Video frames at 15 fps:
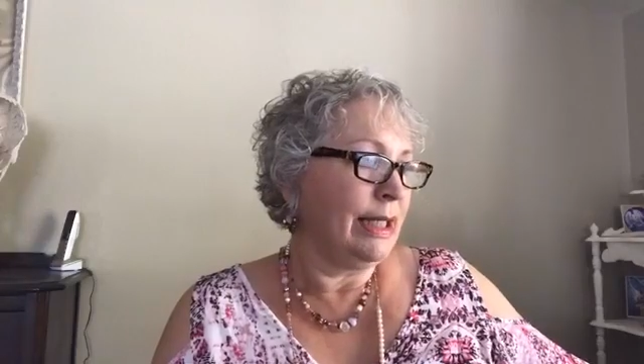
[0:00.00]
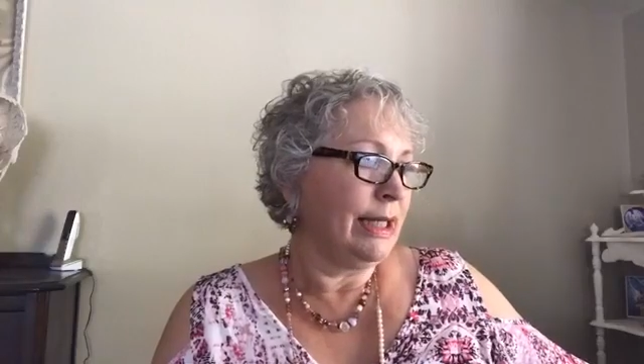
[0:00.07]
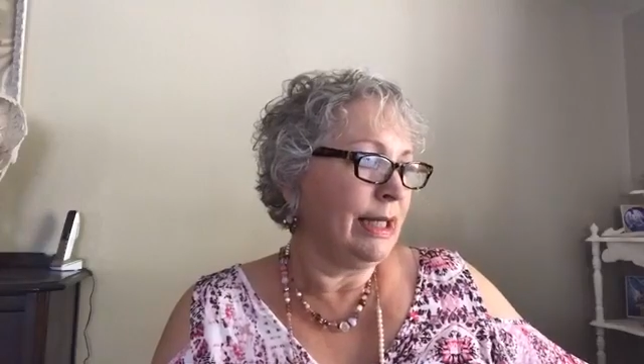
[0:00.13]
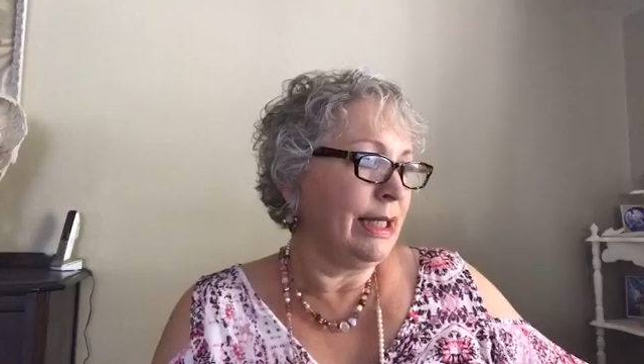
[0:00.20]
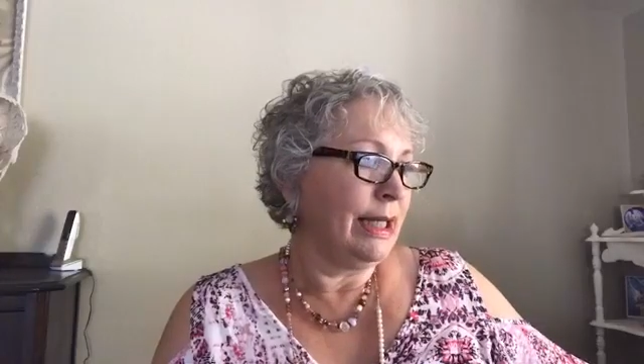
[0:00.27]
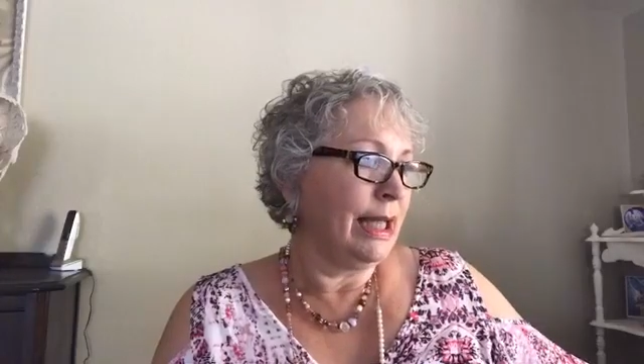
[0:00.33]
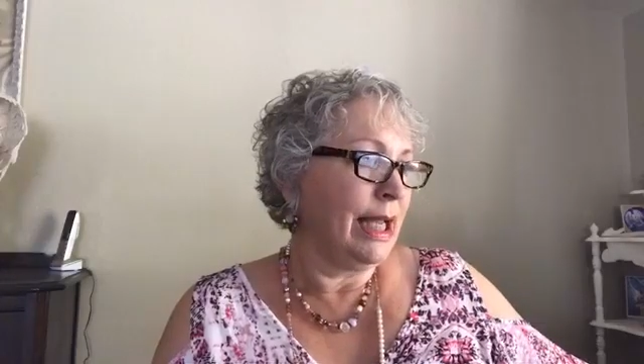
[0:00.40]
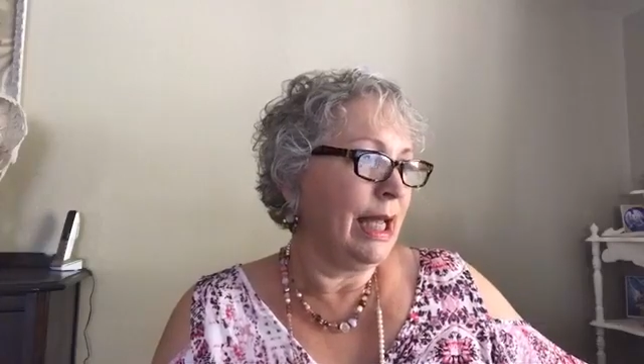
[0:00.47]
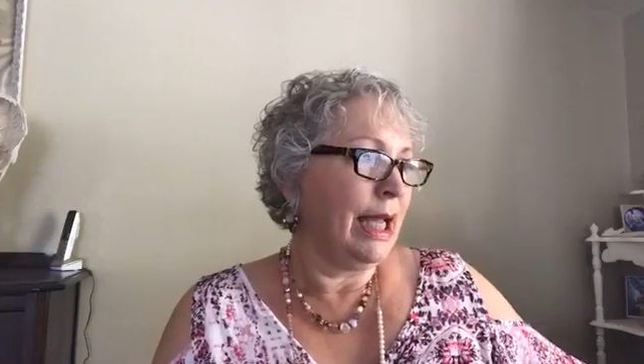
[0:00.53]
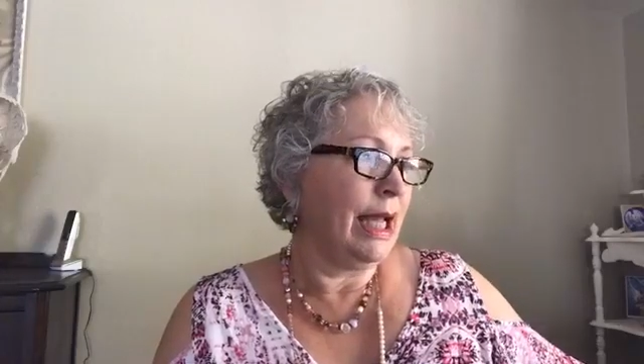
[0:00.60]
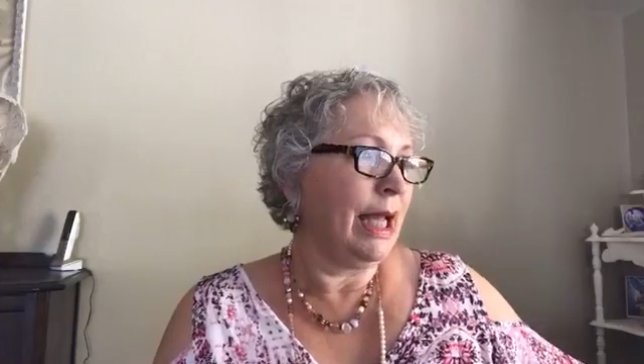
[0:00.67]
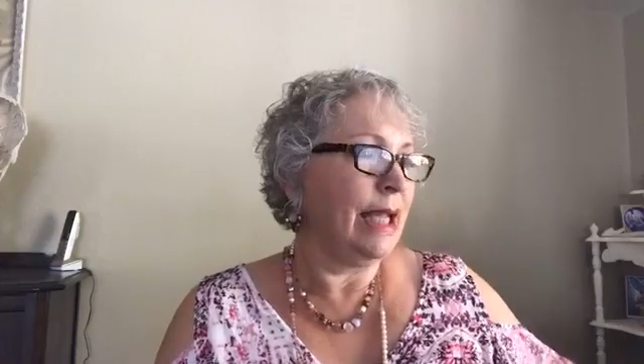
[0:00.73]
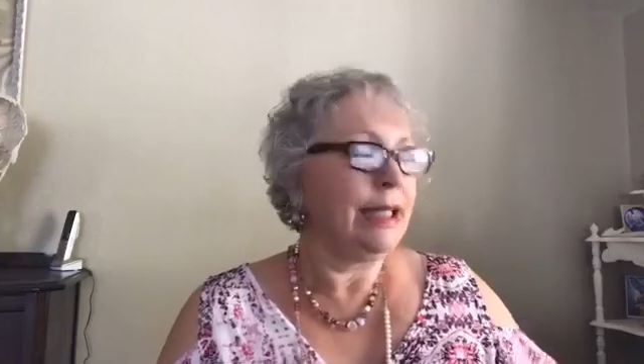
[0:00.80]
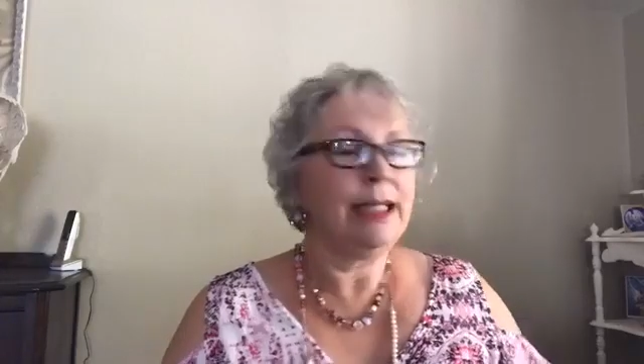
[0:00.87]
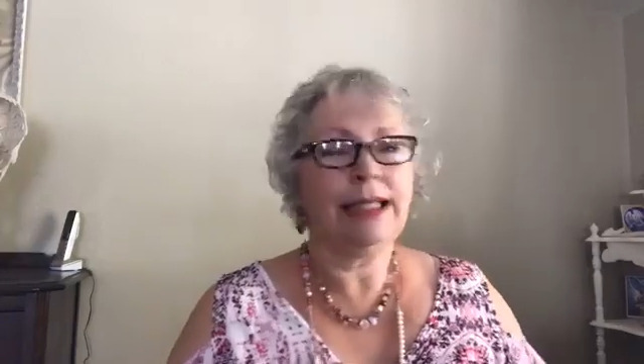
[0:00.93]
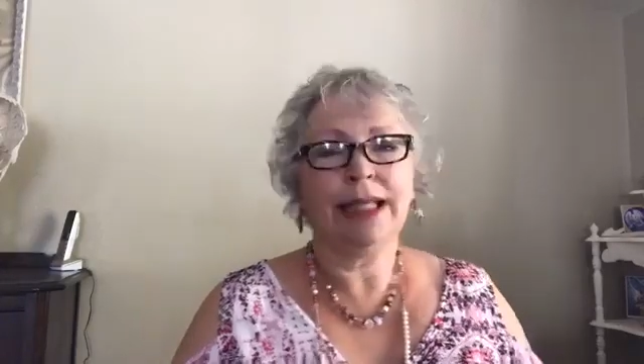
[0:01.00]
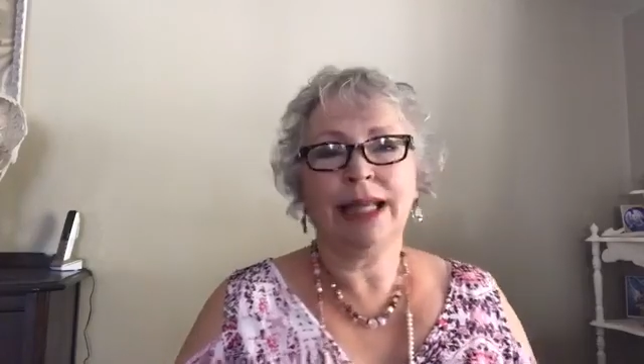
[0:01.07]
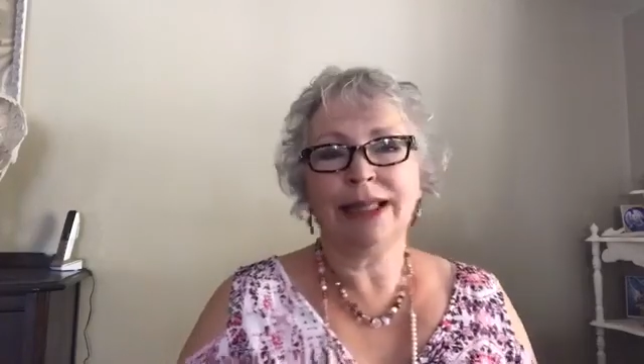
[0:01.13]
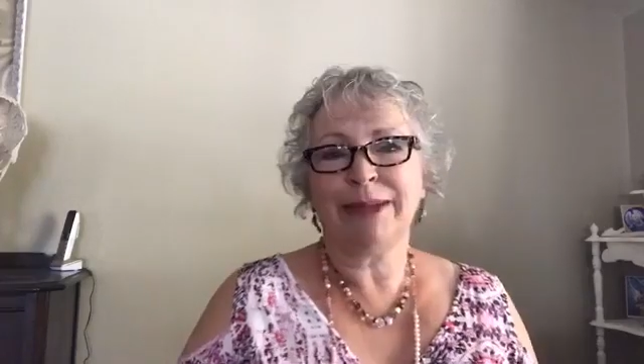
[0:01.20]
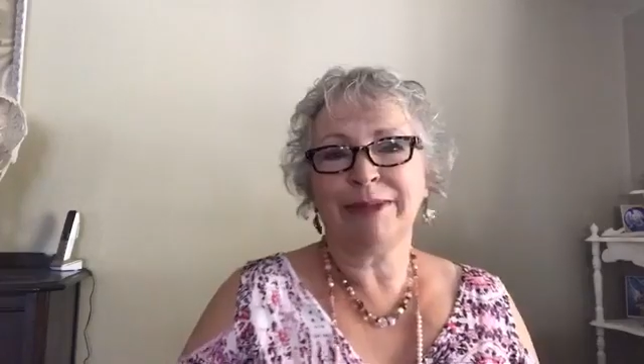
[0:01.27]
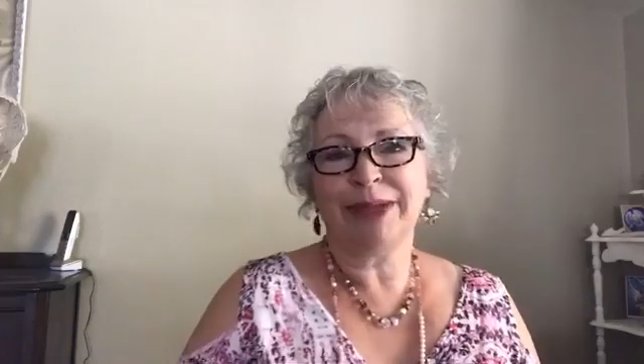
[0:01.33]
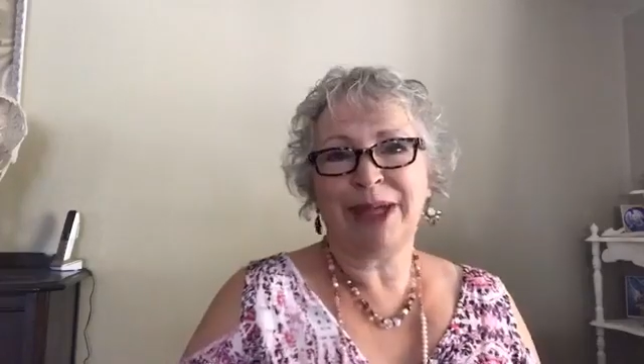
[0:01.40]
didn't
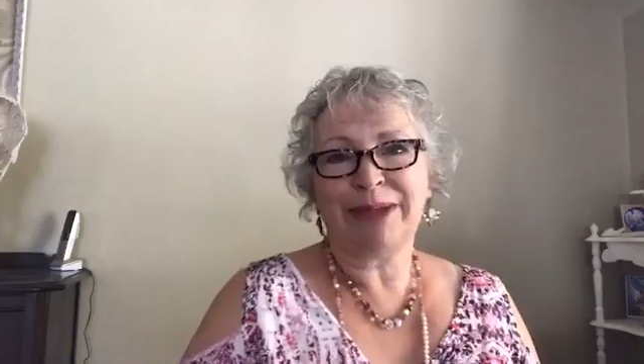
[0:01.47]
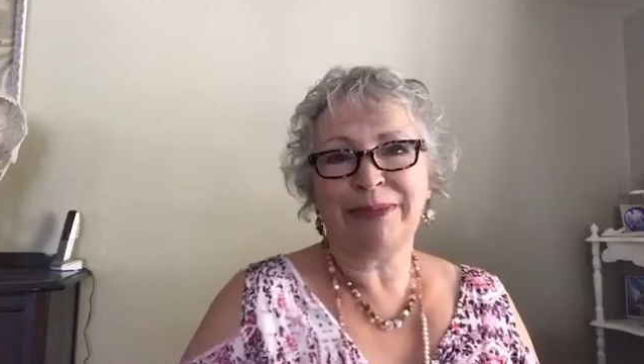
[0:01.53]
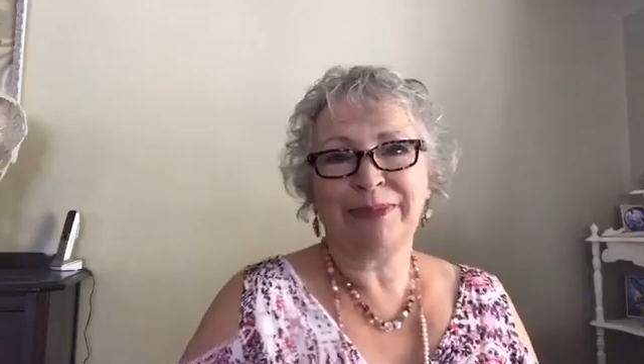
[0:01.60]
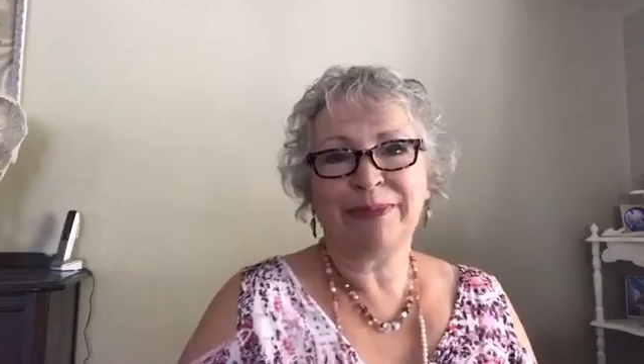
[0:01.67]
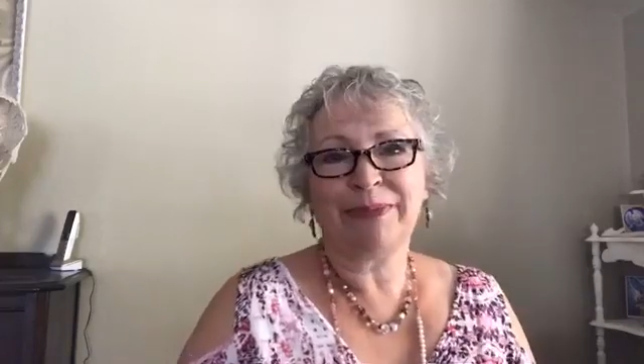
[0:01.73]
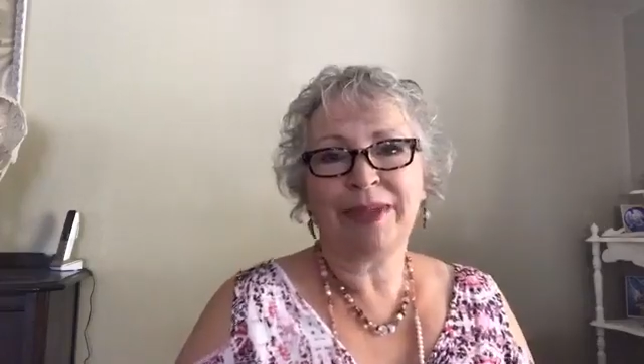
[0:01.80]
get them done.